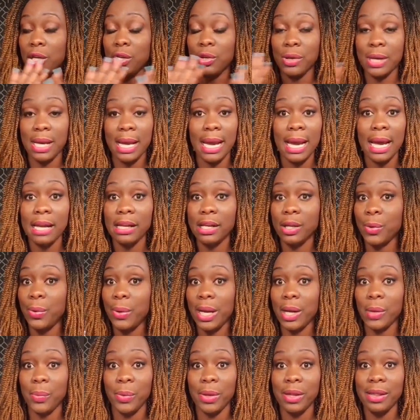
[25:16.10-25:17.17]
you can't
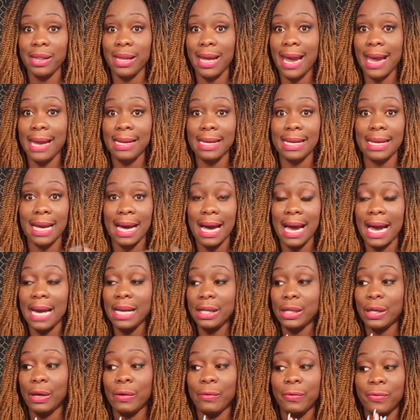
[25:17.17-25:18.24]
quit with any
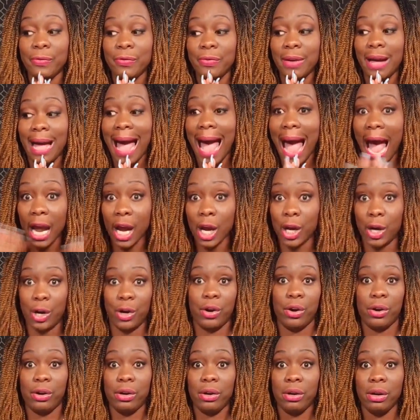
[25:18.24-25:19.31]
kind of
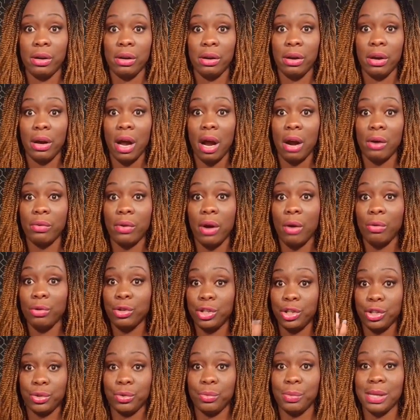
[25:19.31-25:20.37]
anger
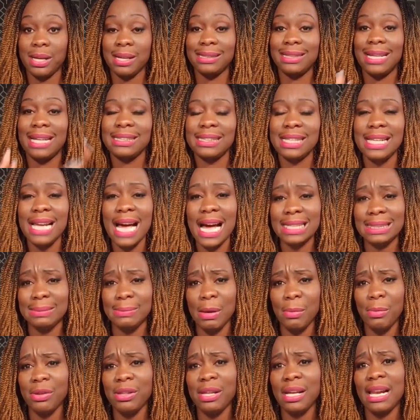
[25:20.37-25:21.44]
around you because that's the last
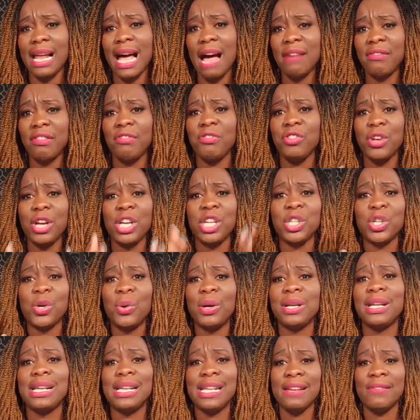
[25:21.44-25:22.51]
memory they'll have of you. You don't
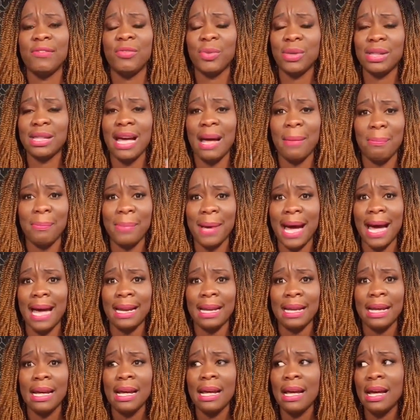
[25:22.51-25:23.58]
want to leave with that
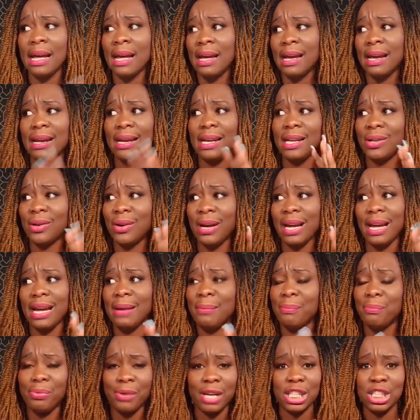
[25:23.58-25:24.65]
bad, you know,
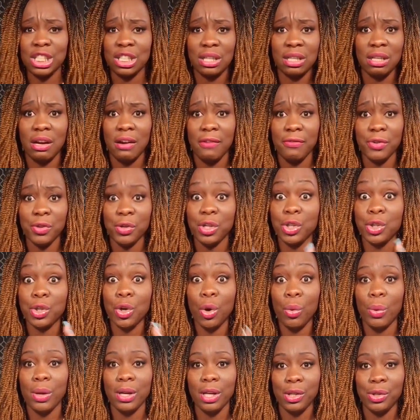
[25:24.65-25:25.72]
impression of you. You
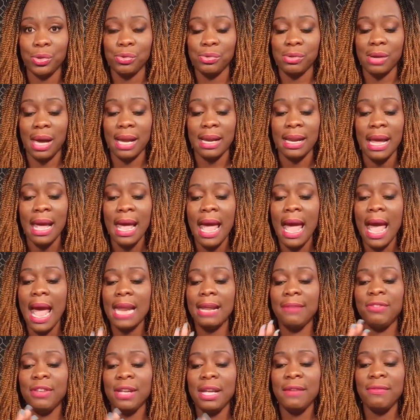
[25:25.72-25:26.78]
don't want to do that.
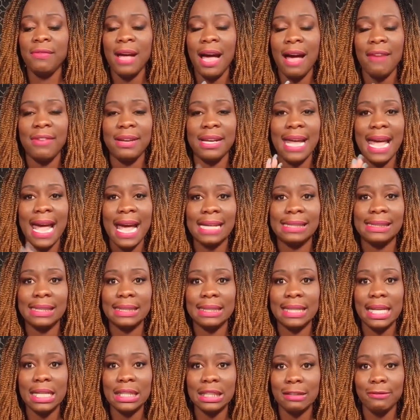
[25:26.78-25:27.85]
And if you even have an
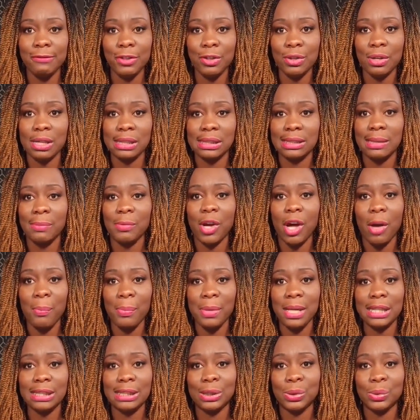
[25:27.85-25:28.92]
exit interview, because some
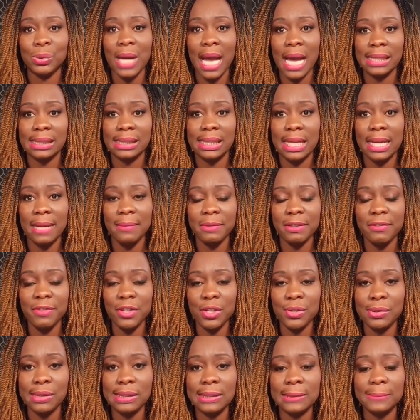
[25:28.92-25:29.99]
companies do exit
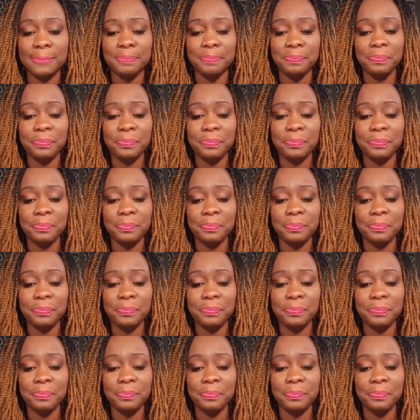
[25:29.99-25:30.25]
interviews,